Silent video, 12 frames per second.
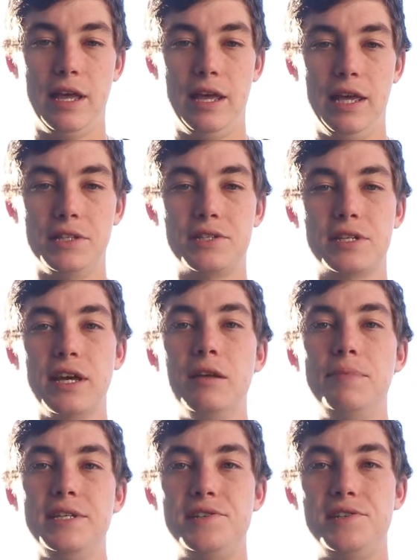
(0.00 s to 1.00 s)
it's
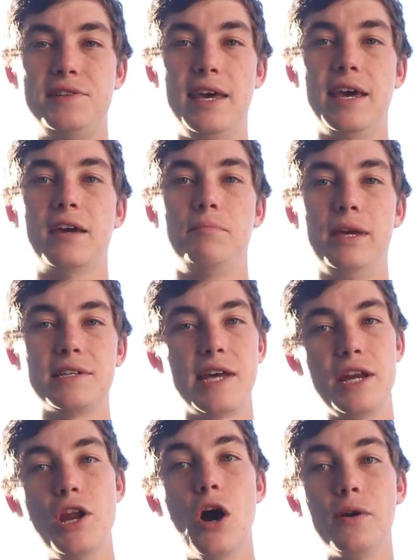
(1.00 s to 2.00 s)
gonna be sick because
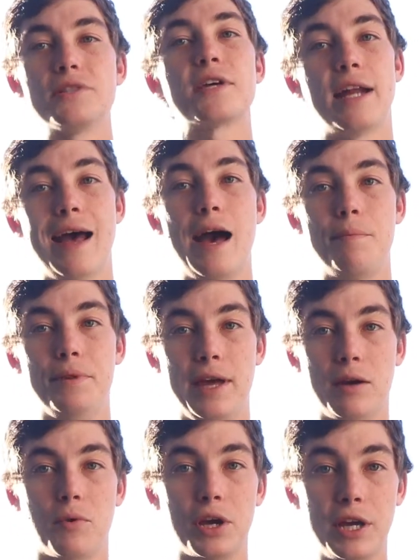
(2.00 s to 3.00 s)
I know it's gonna happen.
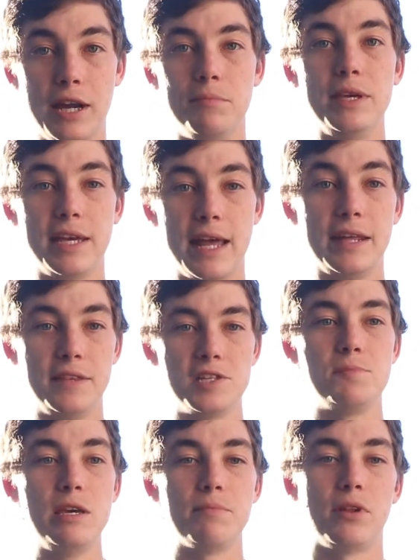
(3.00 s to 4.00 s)
Like, we're gonna be getting
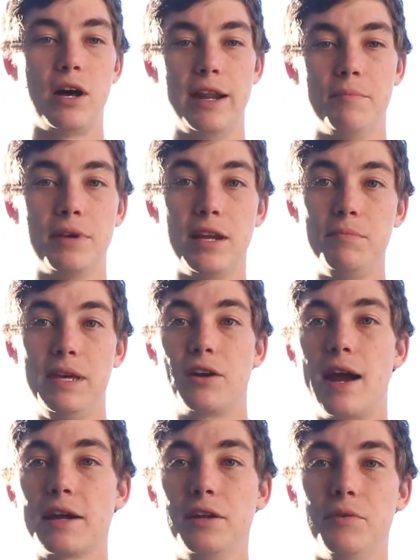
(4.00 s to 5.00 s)
these people on, and I'm gonna be
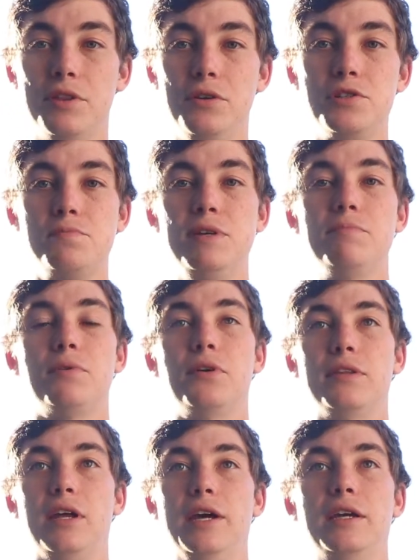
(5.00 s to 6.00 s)
interacting with huge people,
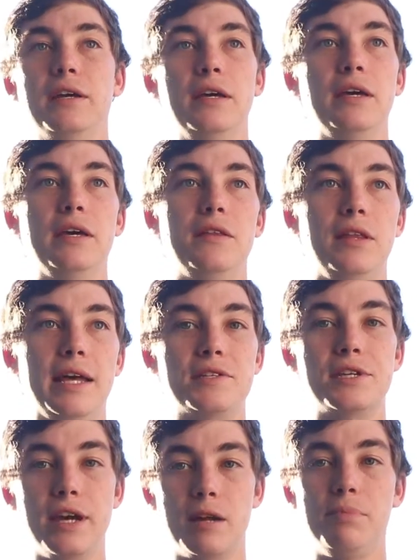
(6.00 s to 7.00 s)
and like,
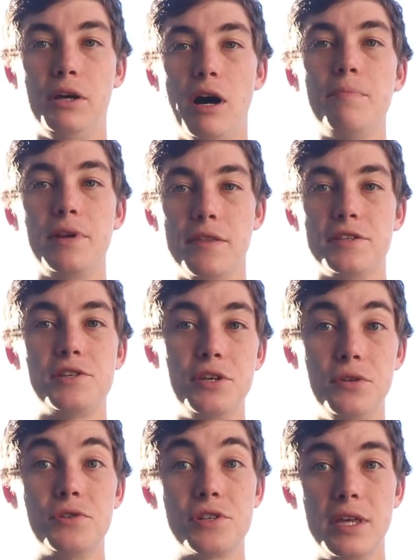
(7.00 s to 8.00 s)
it's gonna blow up into this
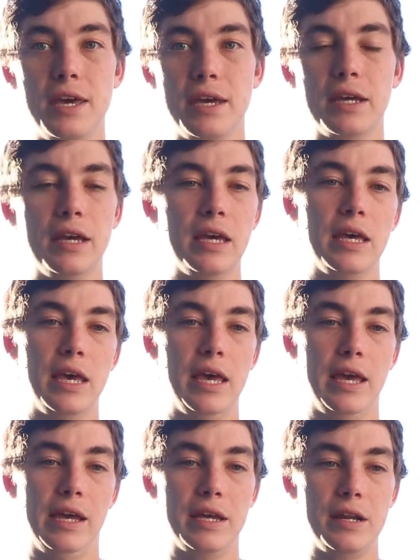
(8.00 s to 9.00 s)
huge thing,
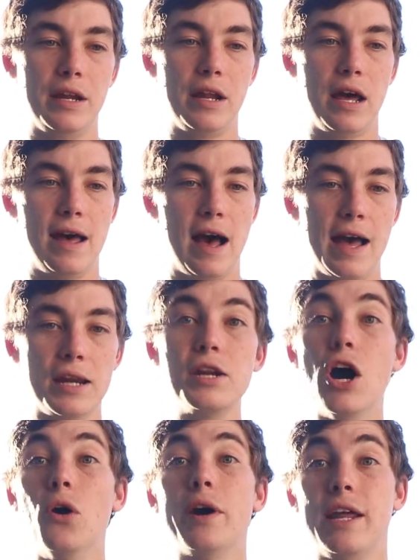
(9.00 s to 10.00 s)
and I
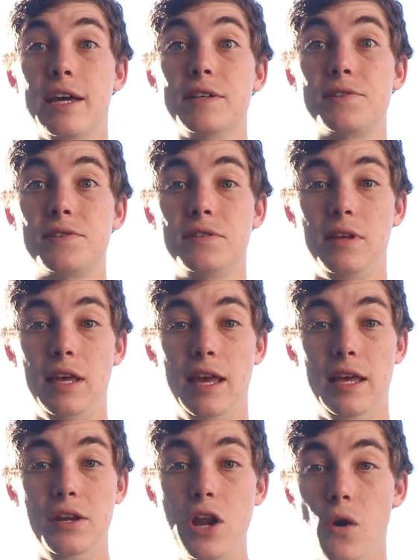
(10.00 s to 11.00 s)
know it is.
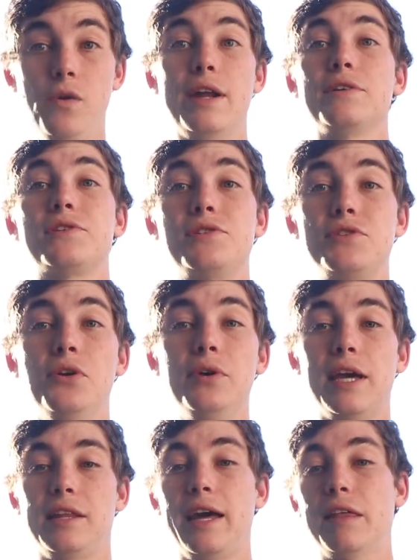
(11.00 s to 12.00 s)
And no one else is
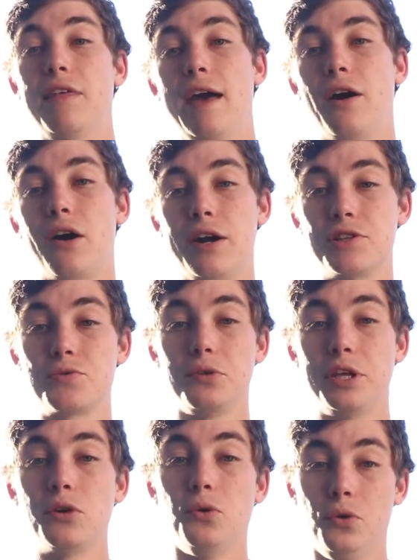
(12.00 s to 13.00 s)
doing it like they are, and it's
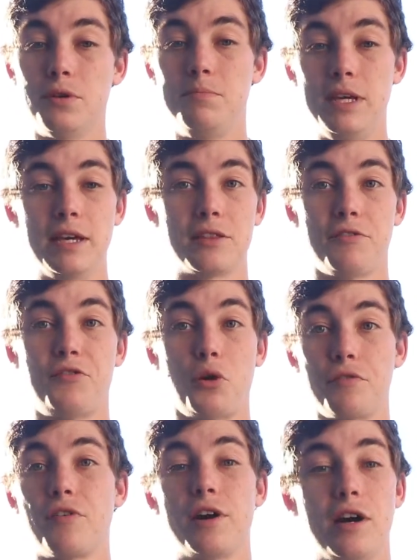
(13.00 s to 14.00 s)
really cool to be at the
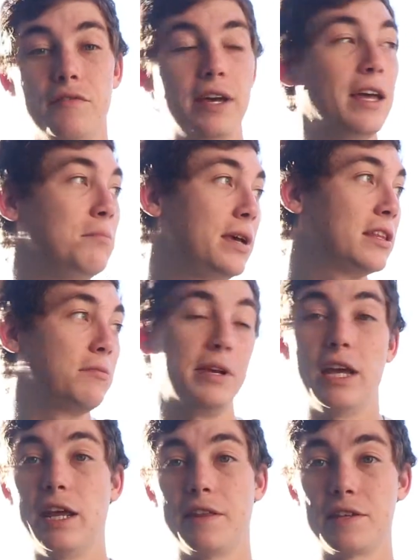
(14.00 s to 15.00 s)
forefront of it and be at the
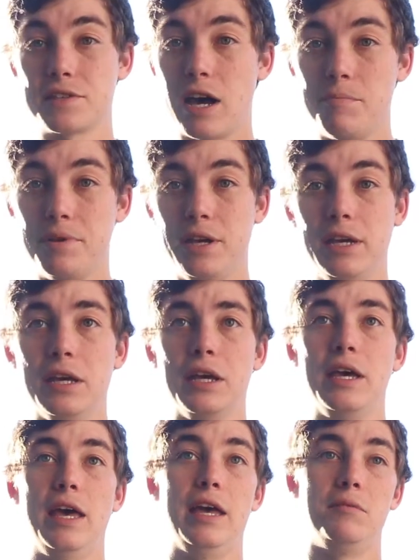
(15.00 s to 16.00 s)
beginning of this company
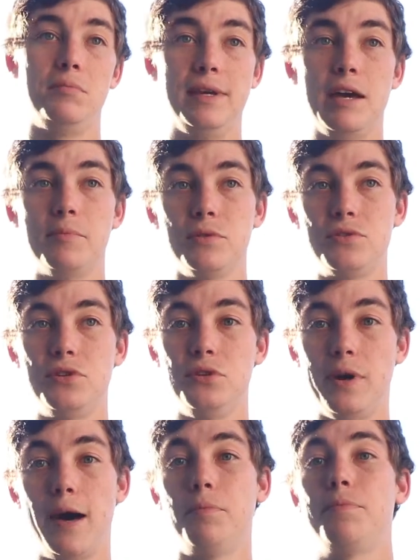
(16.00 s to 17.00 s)
and be able
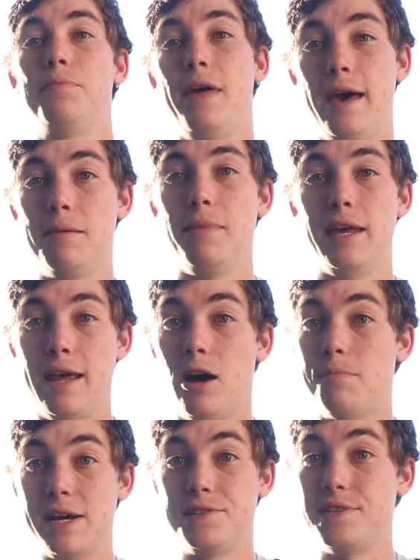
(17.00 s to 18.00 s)
to help them and
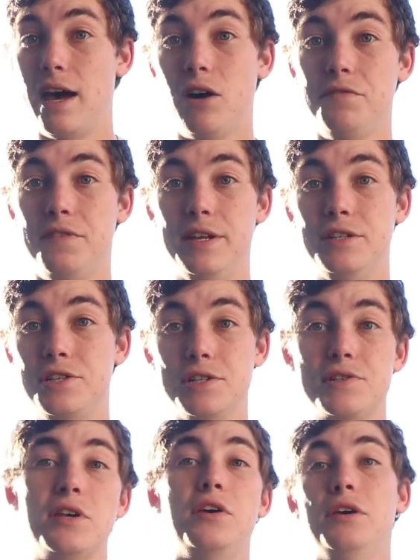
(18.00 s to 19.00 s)
help myself and
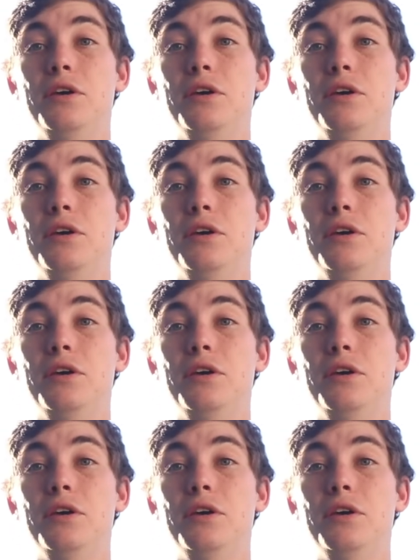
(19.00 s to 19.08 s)
just